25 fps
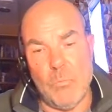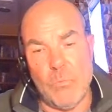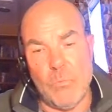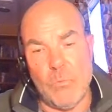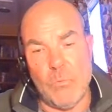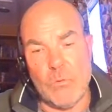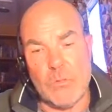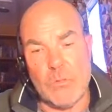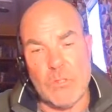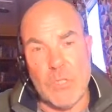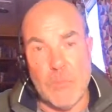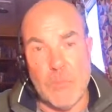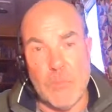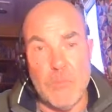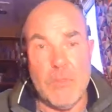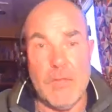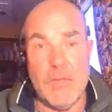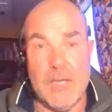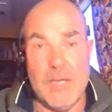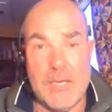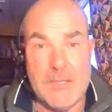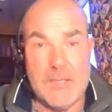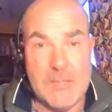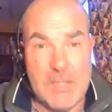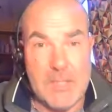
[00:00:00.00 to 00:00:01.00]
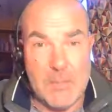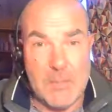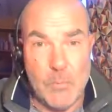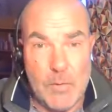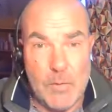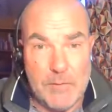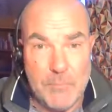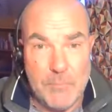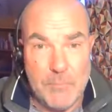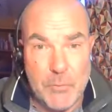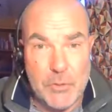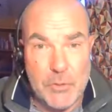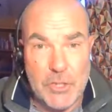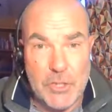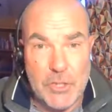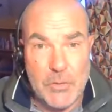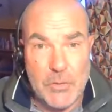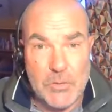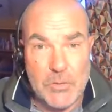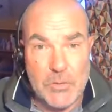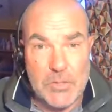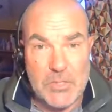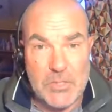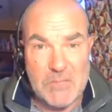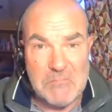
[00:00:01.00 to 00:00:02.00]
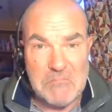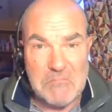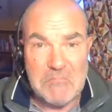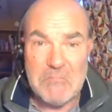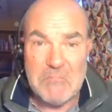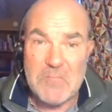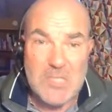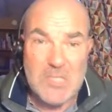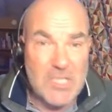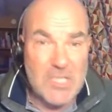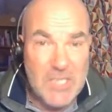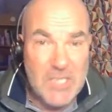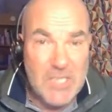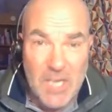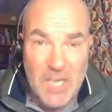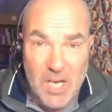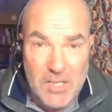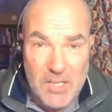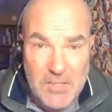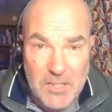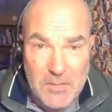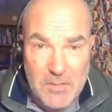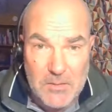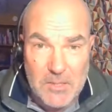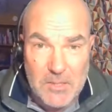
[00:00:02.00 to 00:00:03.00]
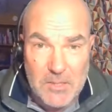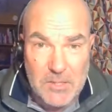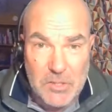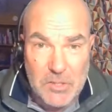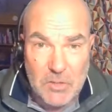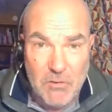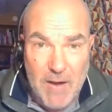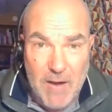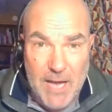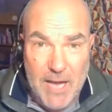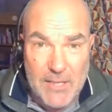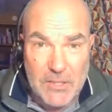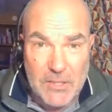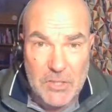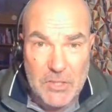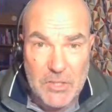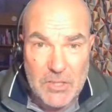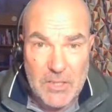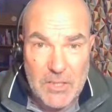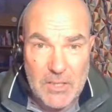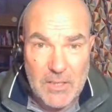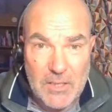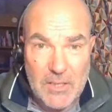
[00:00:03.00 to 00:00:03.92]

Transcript: some things that we produced just aren't up to scratch.